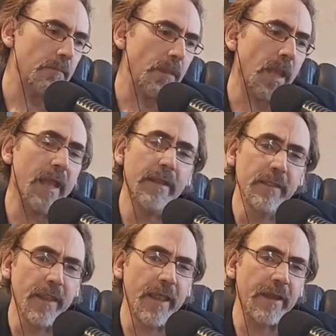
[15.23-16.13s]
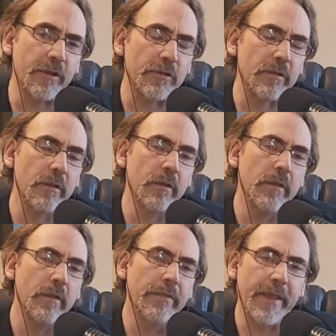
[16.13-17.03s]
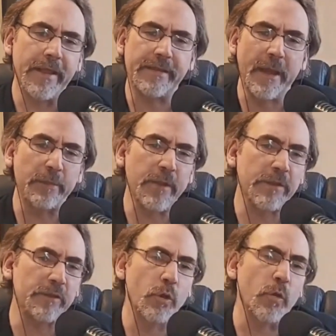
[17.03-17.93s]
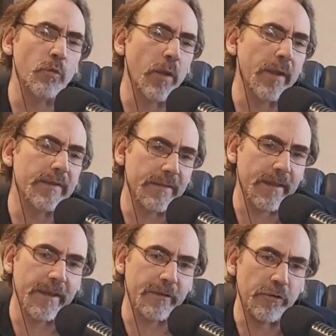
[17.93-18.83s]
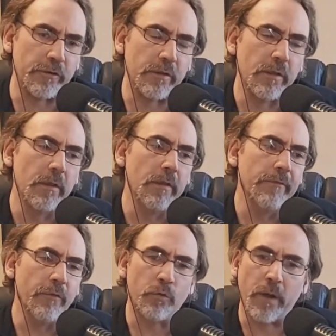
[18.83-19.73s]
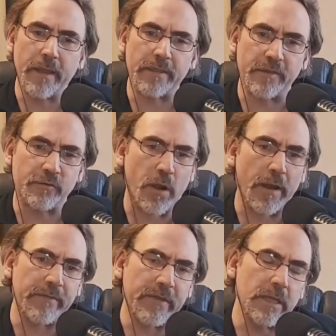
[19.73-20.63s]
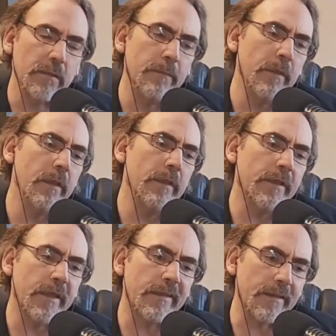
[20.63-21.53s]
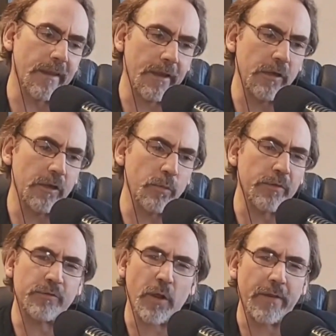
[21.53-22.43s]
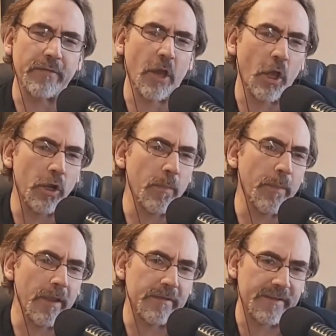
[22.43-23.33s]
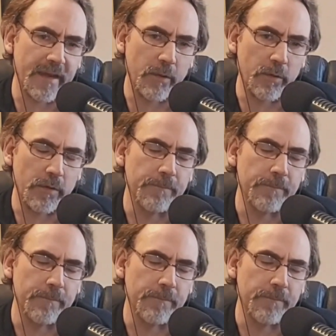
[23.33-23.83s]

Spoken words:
And Leonard, they attempted to arrest Leonard for reckless driving because Leonard was driving 100 miles an hour